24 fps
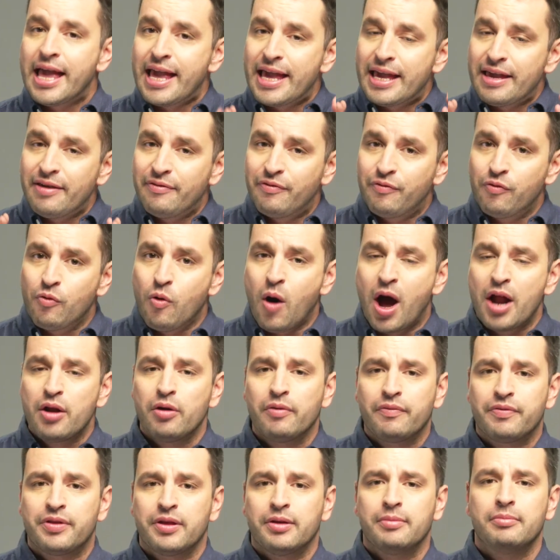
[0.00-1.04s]
If one
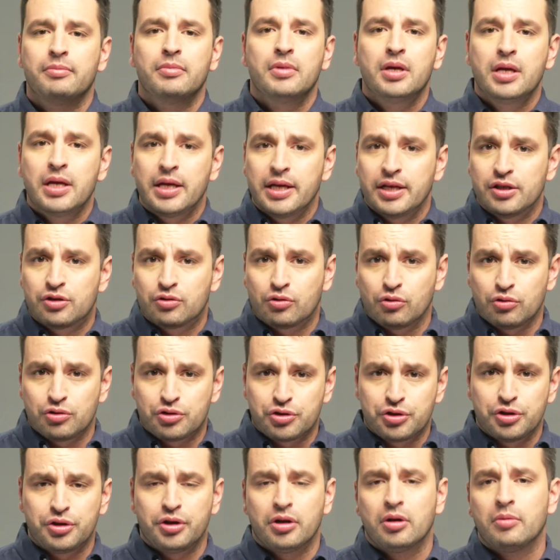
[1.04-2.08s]
of them is
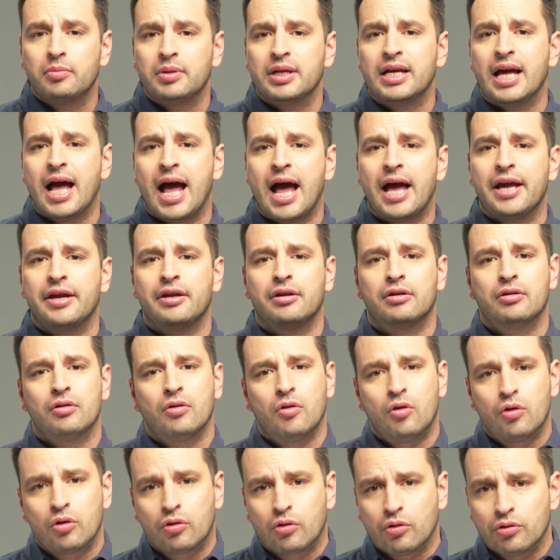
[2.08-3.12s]
considerably higher
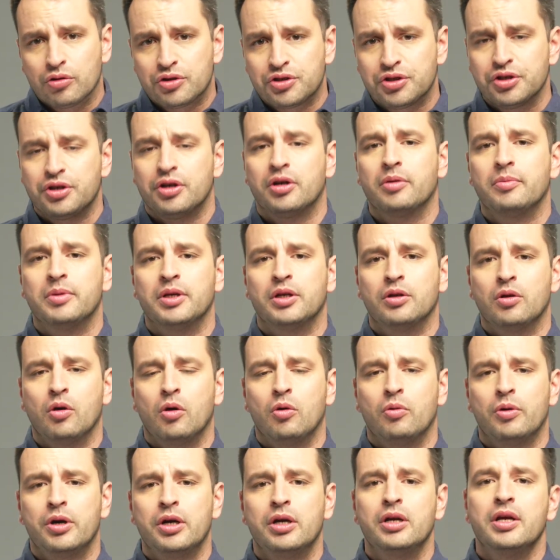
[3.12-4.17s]
or considerably
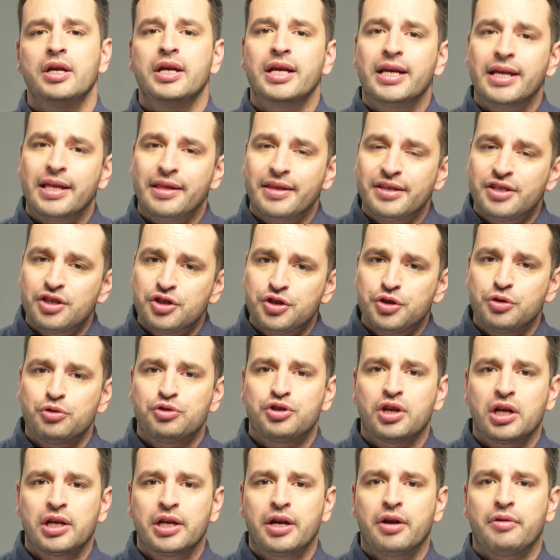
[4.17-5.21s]
lower, this is
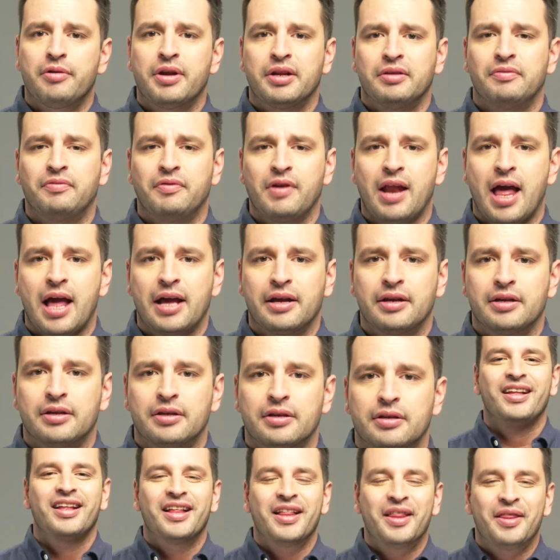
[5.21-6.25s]
usually a red flag.
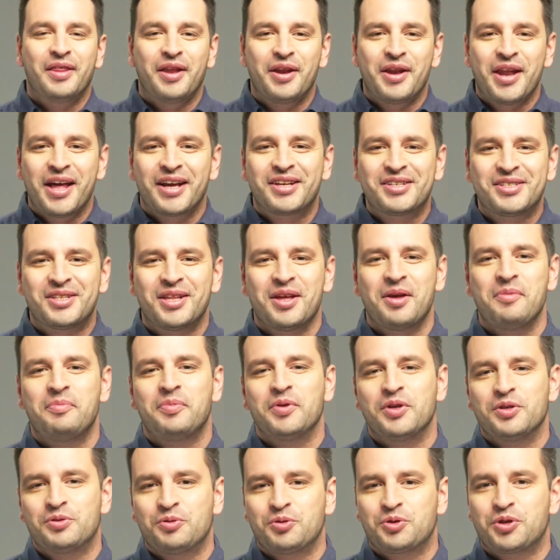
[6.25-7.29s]
The next step
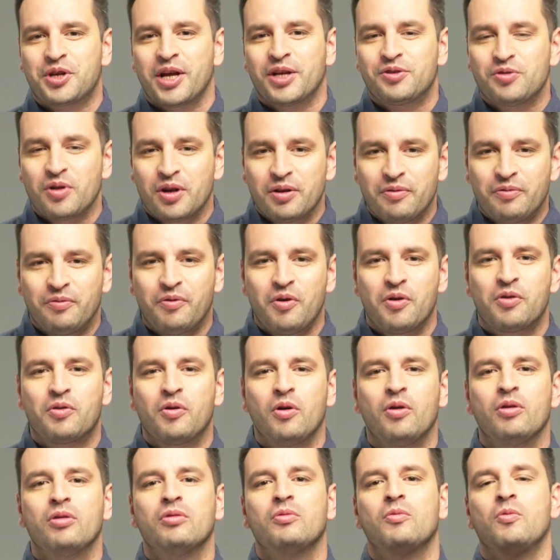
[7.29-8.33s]
is to schedule a phone
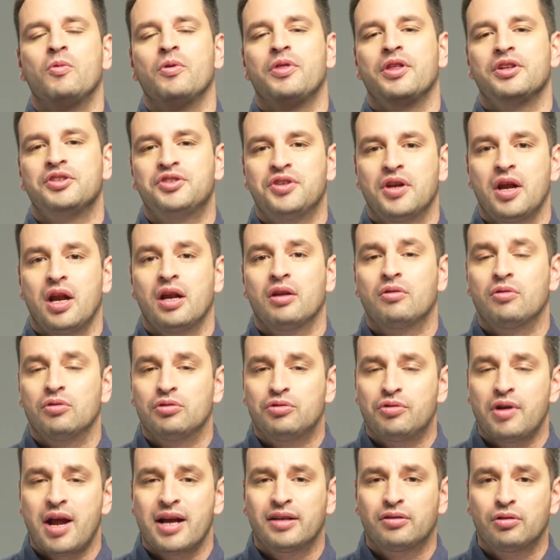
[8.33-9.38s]
call with the general
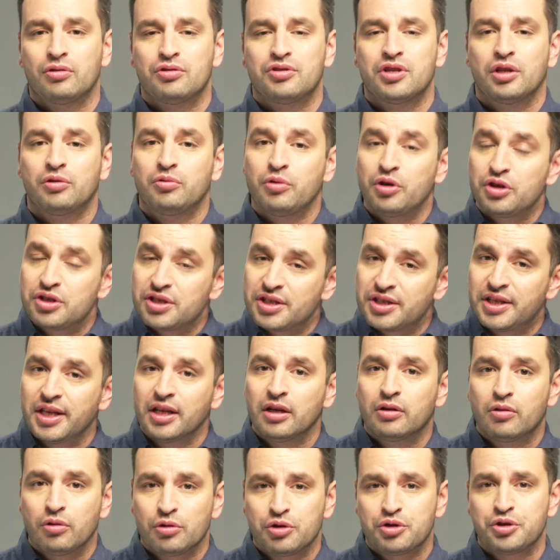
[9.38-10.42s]
contractors that we are still
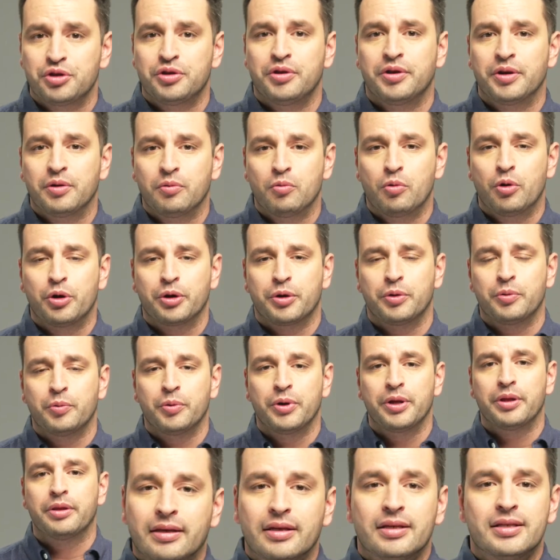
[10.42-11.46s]
considering working
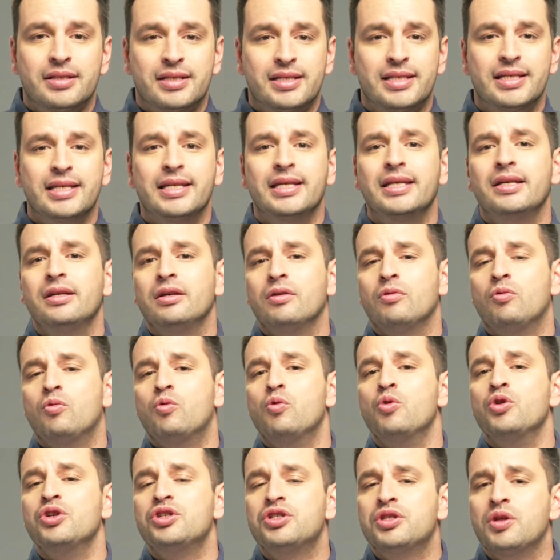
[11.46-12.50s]
with. See
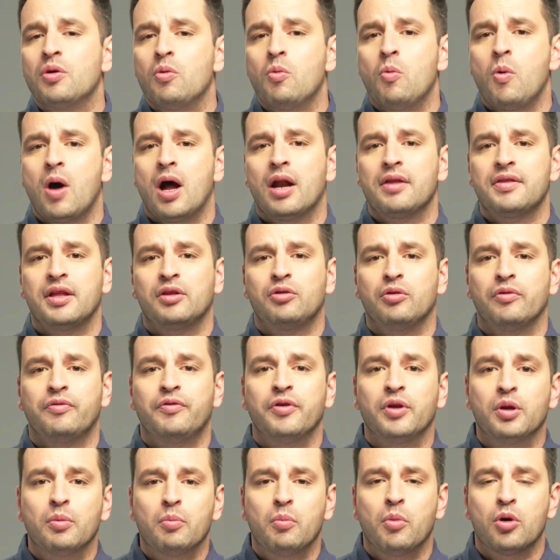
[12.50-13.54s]
who is the one that you
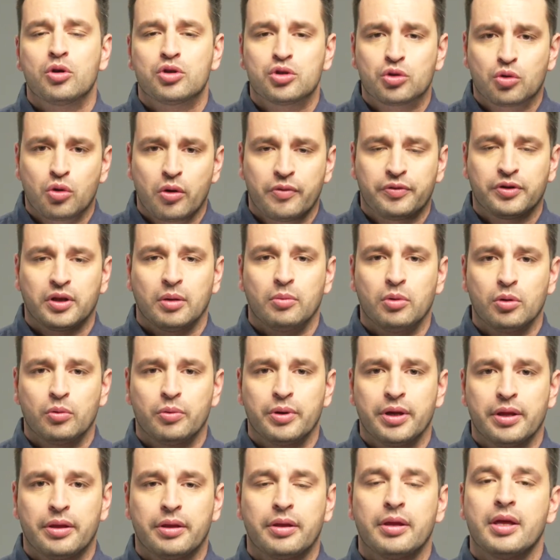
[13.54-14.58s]
feel most comfortable
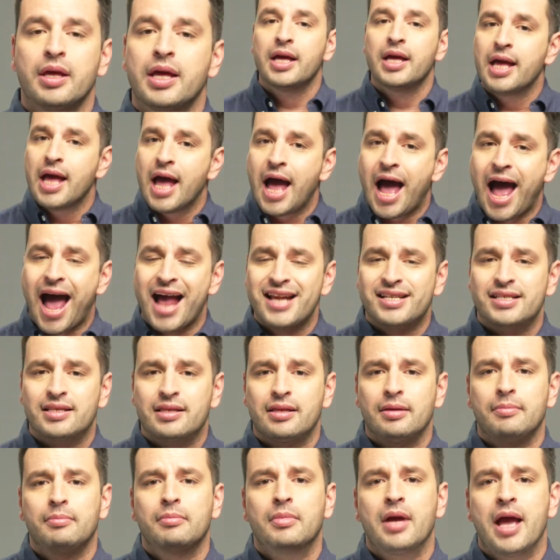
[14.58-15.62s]
with. Ask
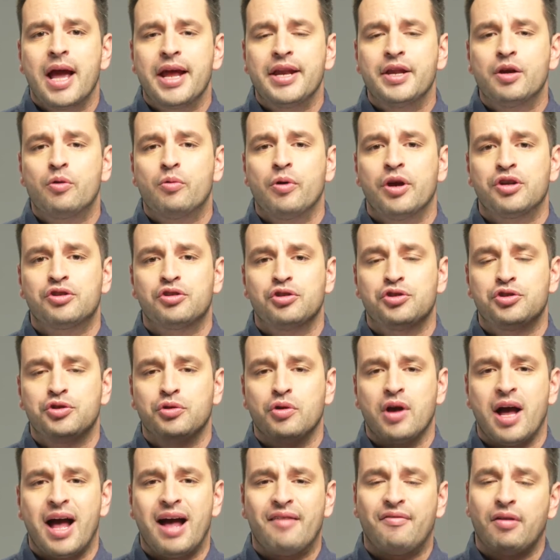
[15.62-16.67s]
them any questions you
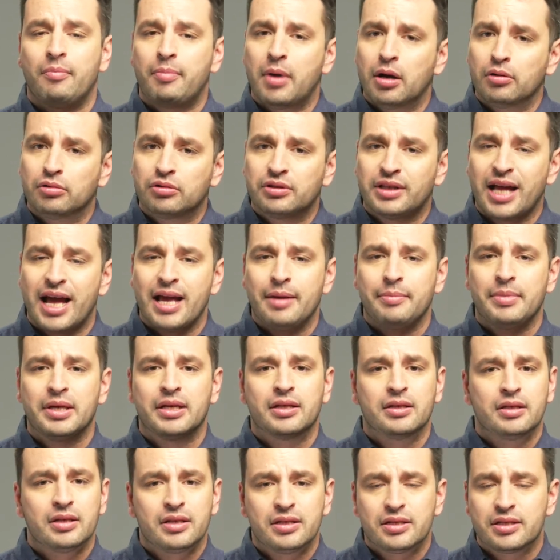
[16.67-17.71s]
have about
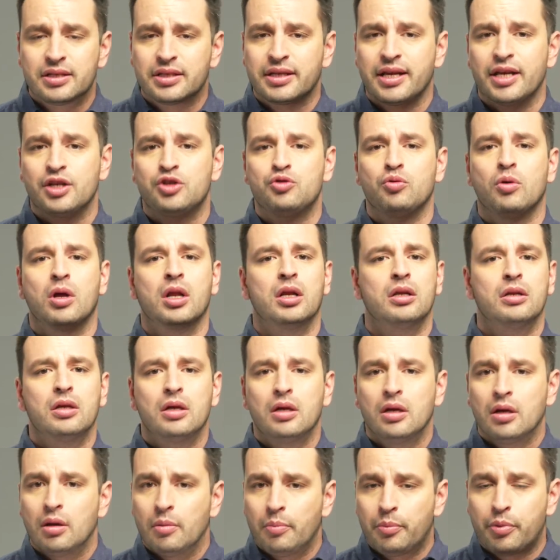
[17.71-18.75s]
timing, schedule,
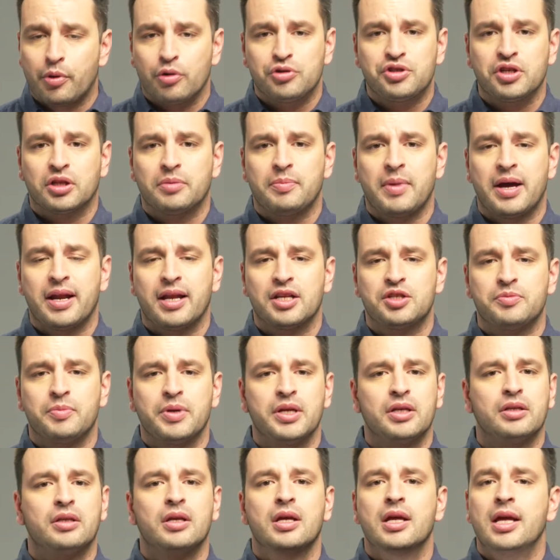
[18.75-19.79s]
project
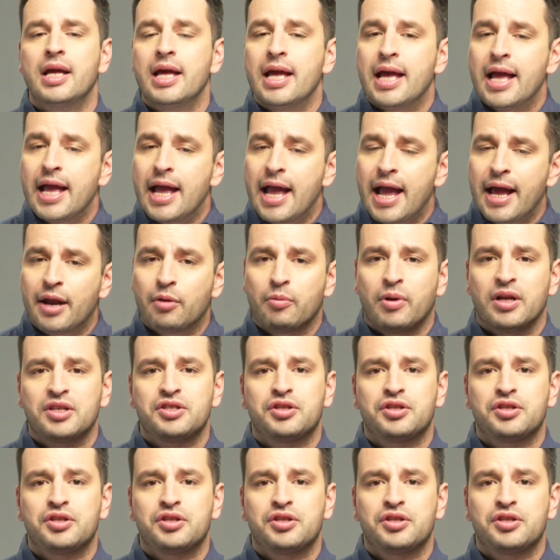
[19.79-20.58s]
management, and what's